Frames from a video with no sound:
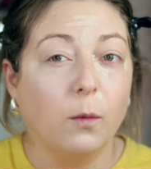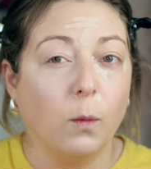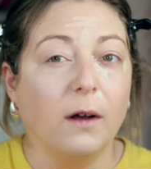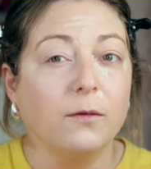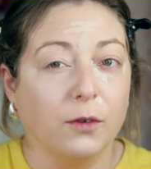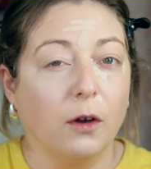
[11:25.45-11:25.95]

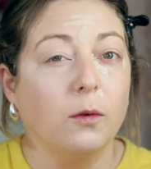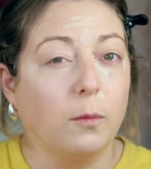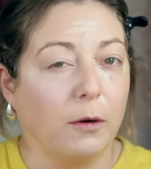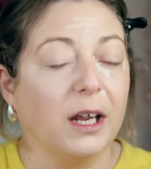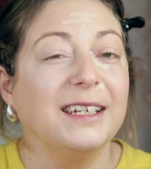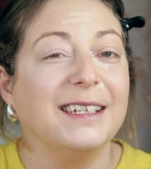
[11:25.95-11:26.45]
well-known
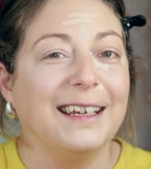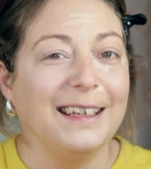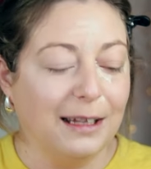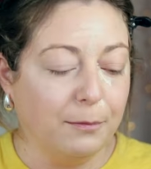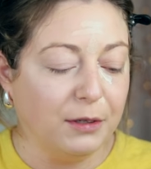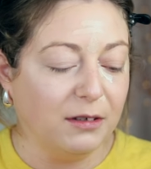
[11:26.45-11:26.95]
brand
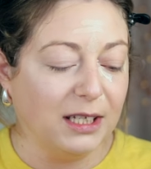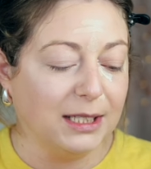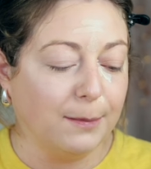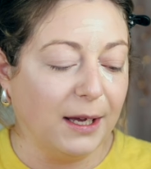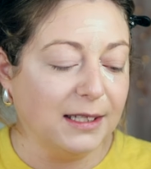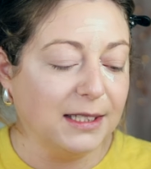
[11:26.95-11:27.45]
in the beauty
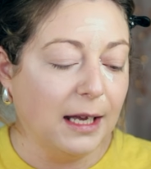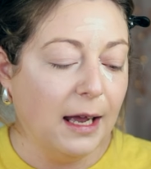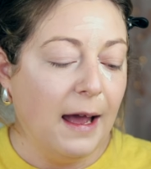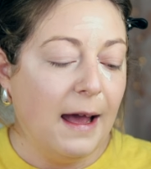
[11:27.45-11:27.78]
space,